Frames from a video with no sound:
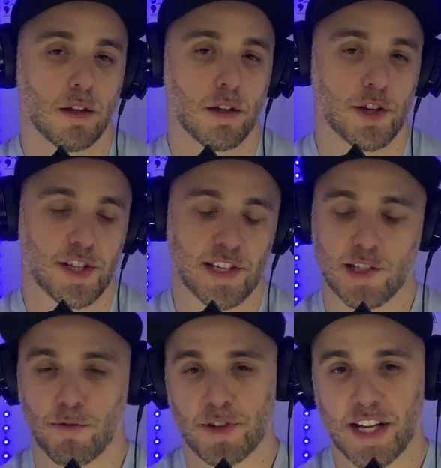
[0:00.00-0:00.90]
You just get
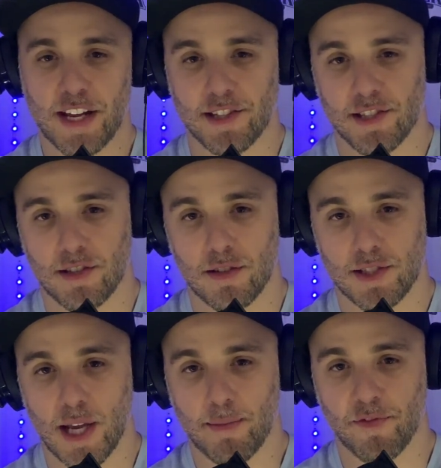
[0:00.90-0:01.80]
different dates,
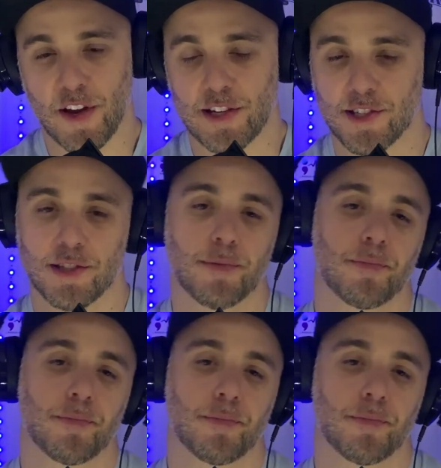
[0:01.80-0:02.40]
same face.